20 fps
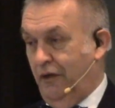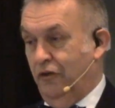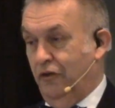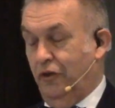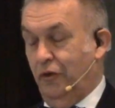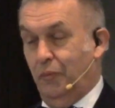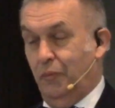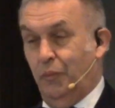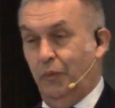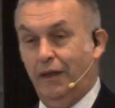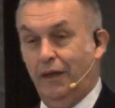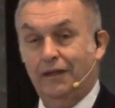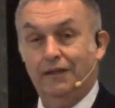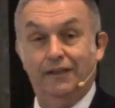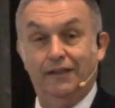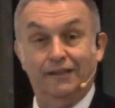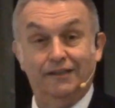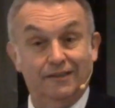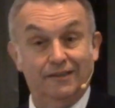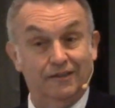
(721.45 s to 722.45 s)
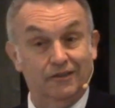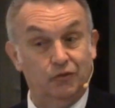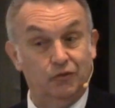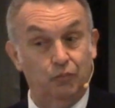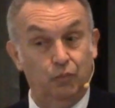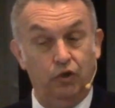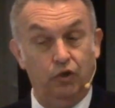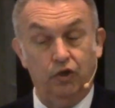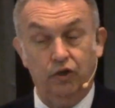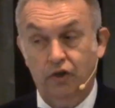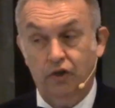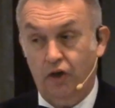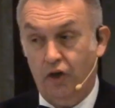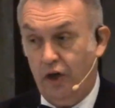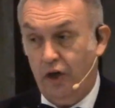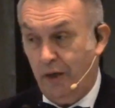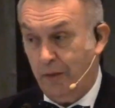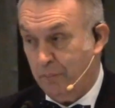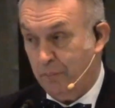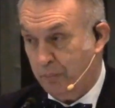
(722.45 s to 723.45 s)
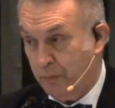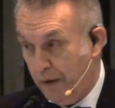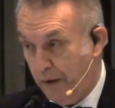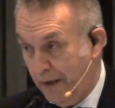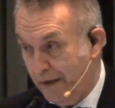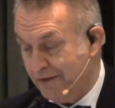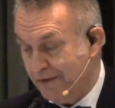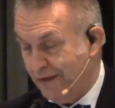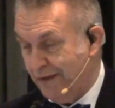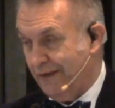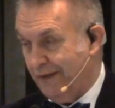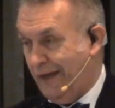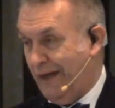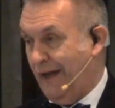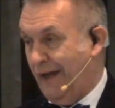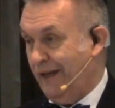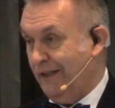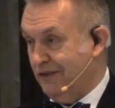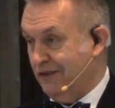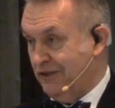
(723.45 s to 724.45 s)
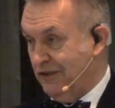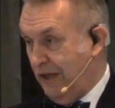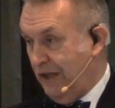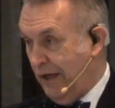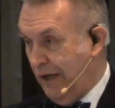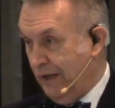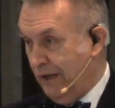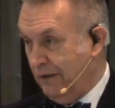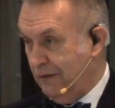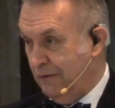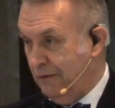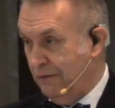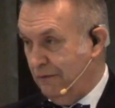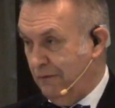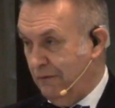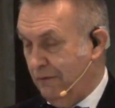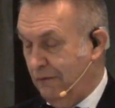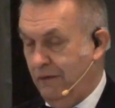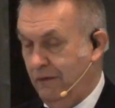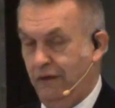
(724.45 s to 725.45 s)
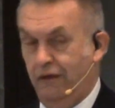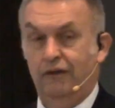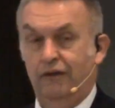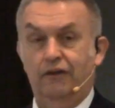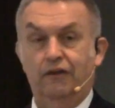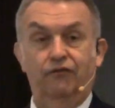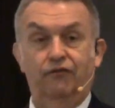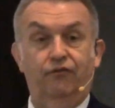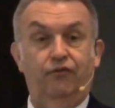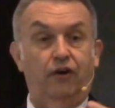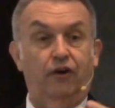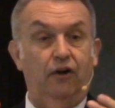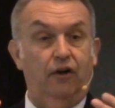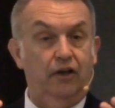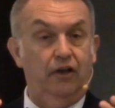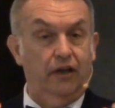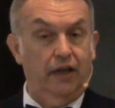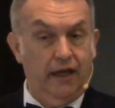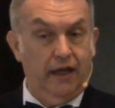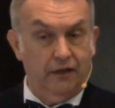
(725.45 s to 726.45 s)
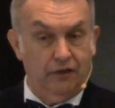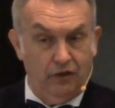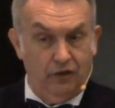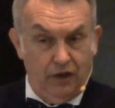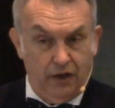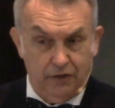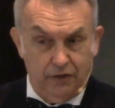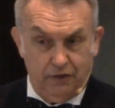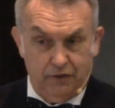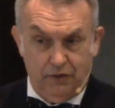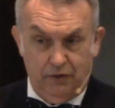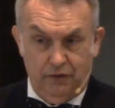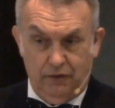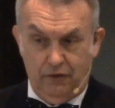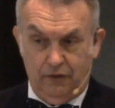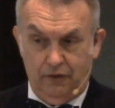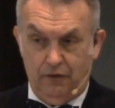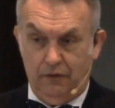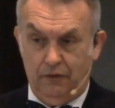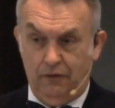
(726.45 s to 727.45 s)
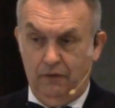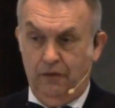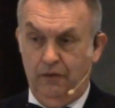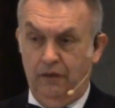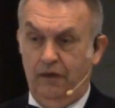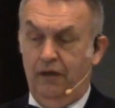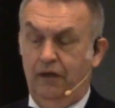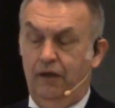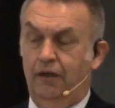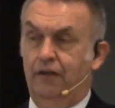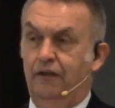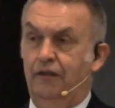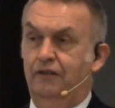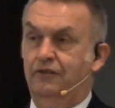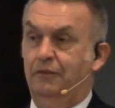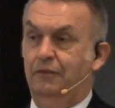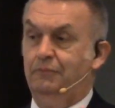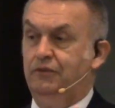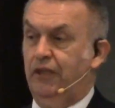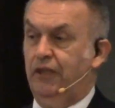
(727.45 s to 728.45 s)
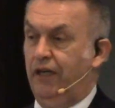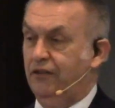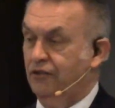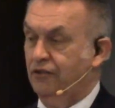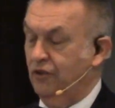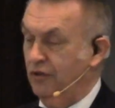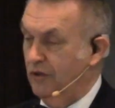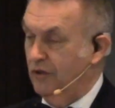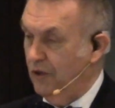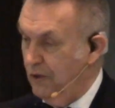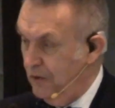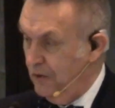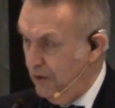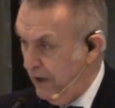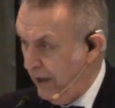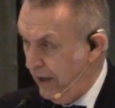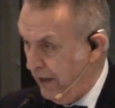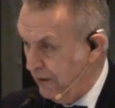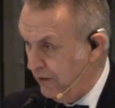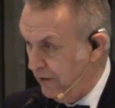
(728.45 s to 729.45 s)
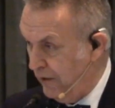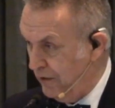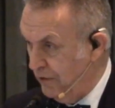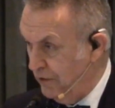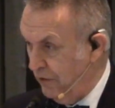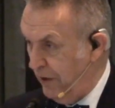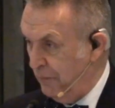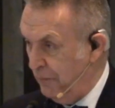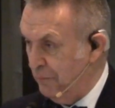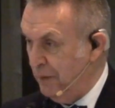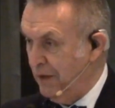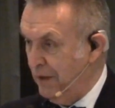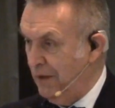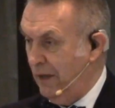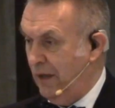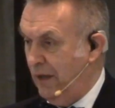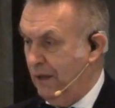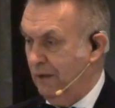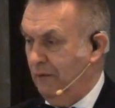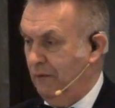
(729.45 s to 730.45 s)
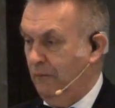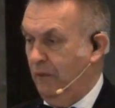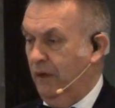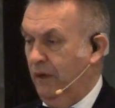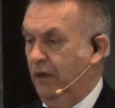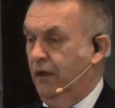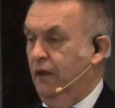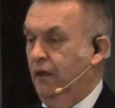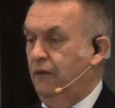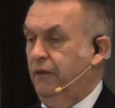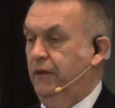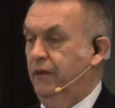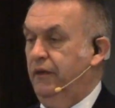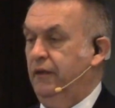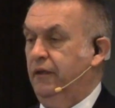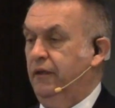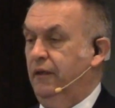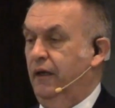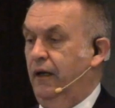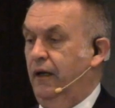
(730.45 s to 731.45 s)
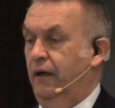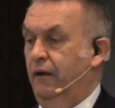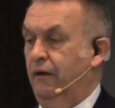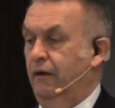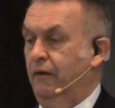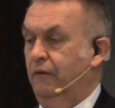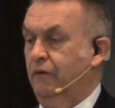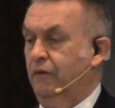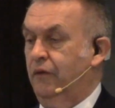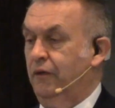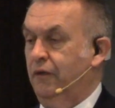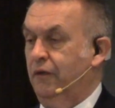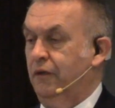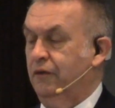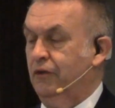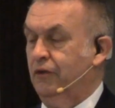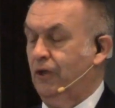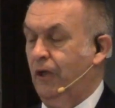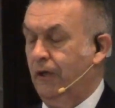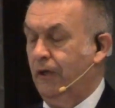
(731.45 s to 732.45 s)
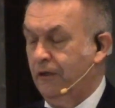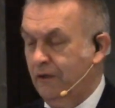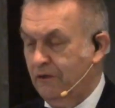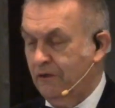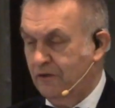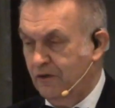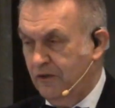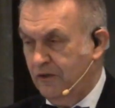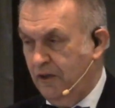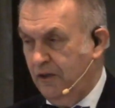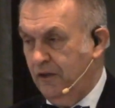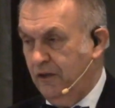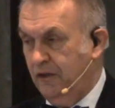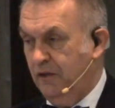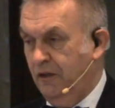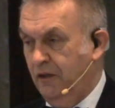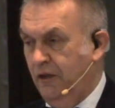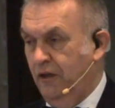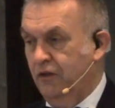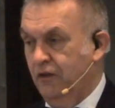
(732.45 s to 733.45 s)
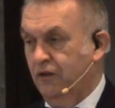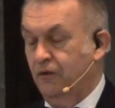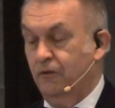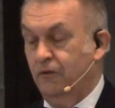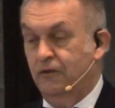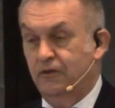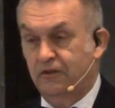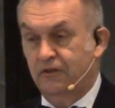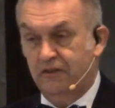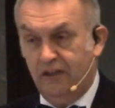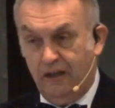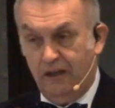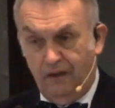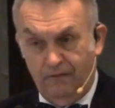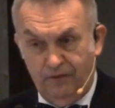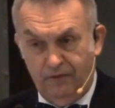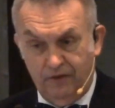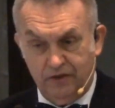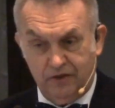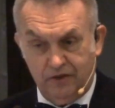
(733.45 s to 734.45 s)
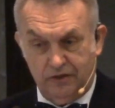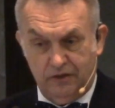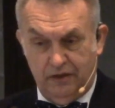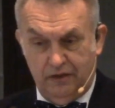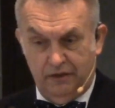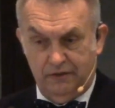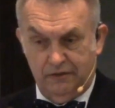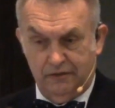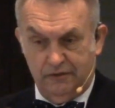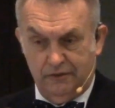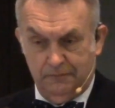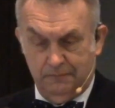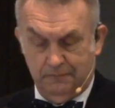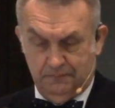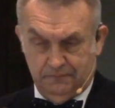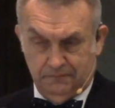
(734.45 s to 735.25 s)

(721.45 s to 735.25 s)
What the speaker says: the weaknesses were not present as yet. The fall had not occurred. The subjection to death had not begun. The tendency to selfishness